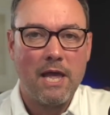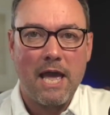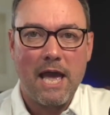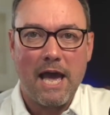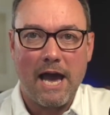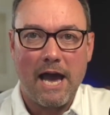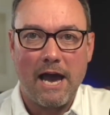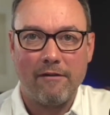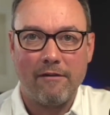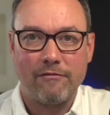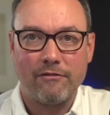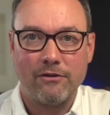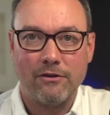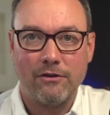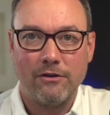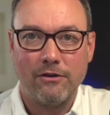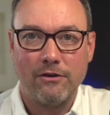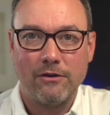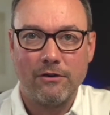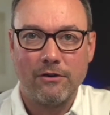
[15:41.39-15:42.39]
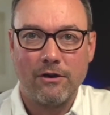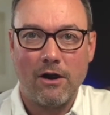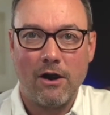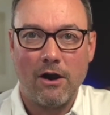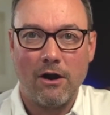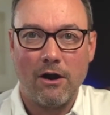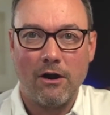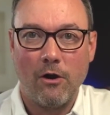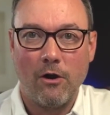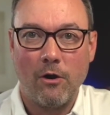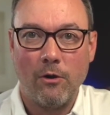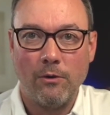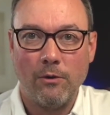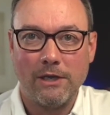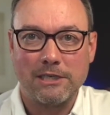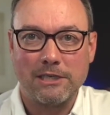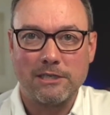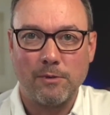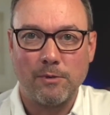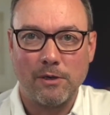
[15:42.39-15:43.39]
after our own
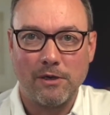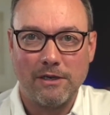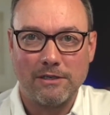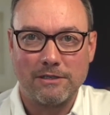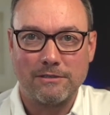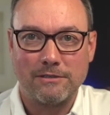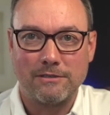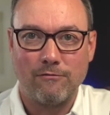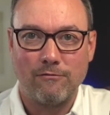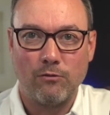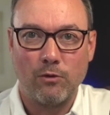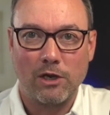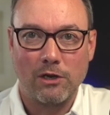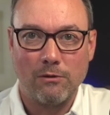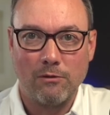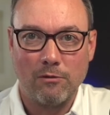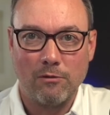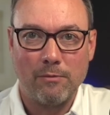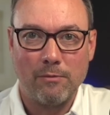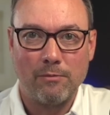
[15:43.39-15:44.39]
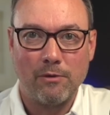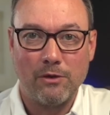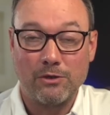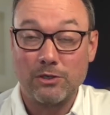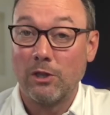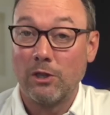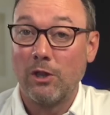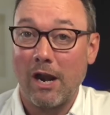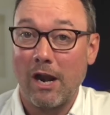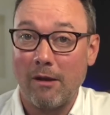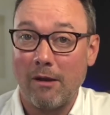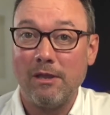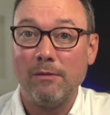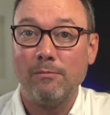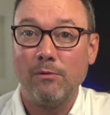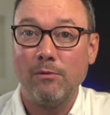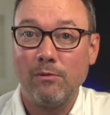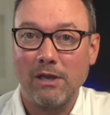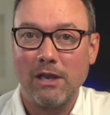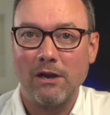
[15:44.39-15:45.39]
experiences of working with people, there's a lot of people
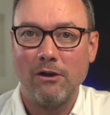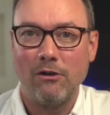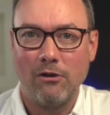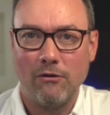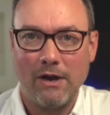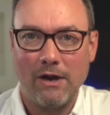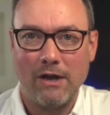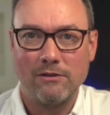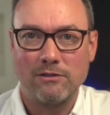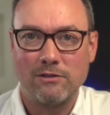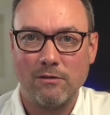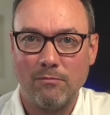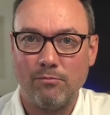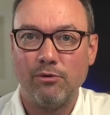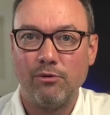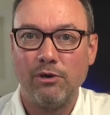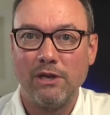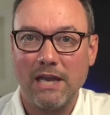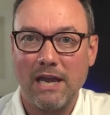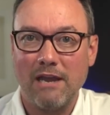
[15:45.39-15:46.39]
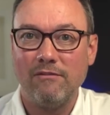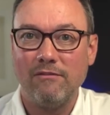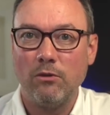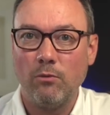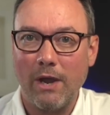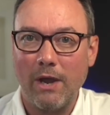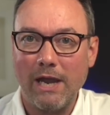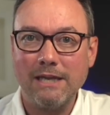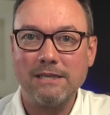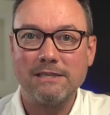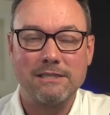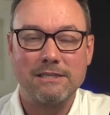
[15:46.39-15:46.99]
carrying around some pretty heavy weights.